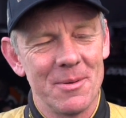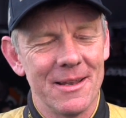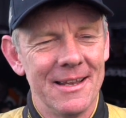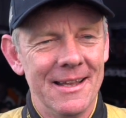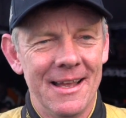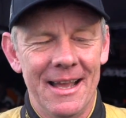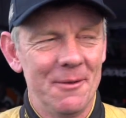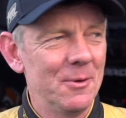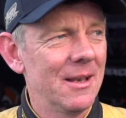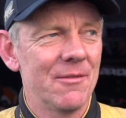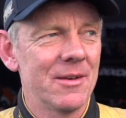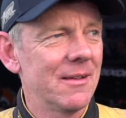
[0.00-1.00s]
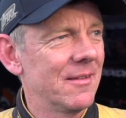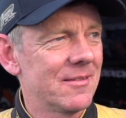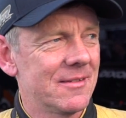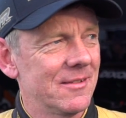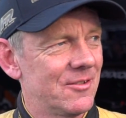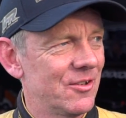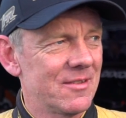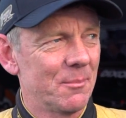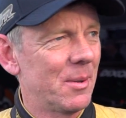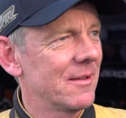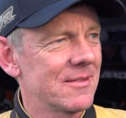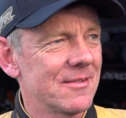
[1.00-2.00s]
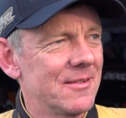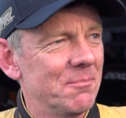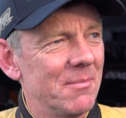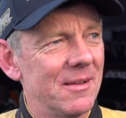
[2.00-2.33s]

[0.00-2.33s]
But hey, we're loving it. It's just a buzz.